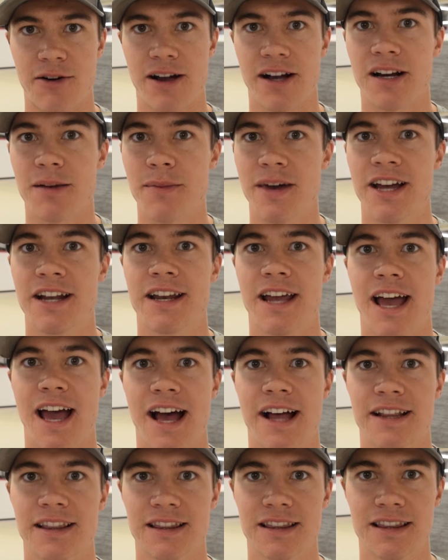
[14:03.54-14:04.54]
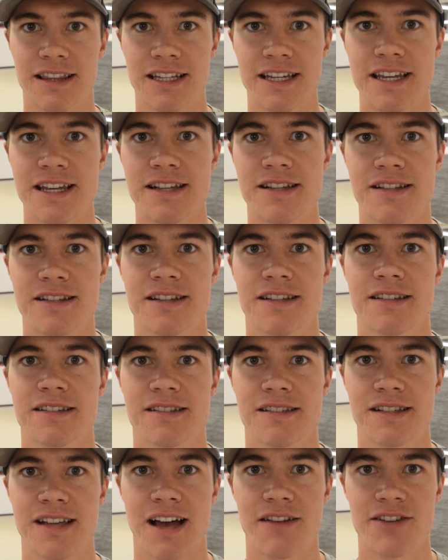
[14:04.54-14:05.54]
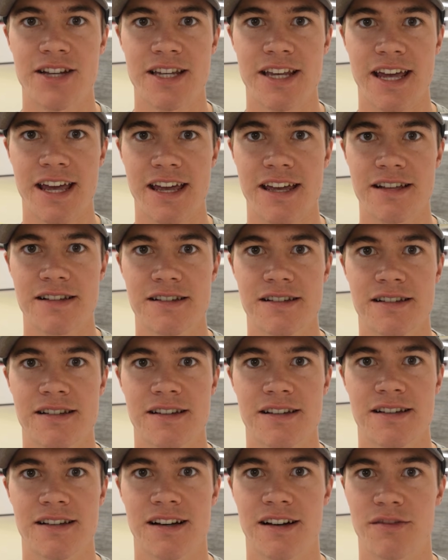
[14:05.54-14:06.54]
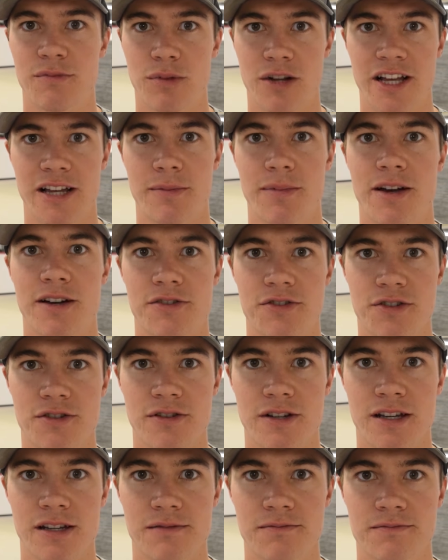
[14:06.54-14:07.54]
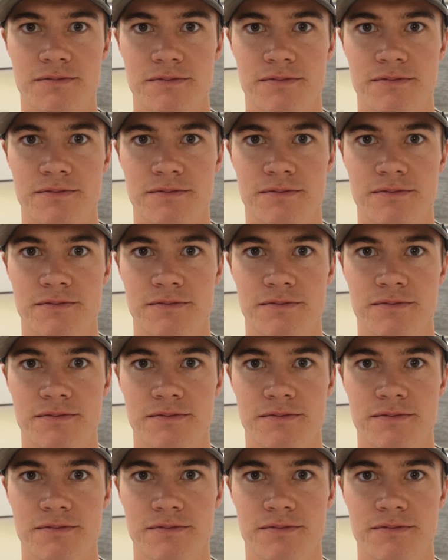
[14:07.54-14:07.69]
recommend at least 7 days of blank bail shooting.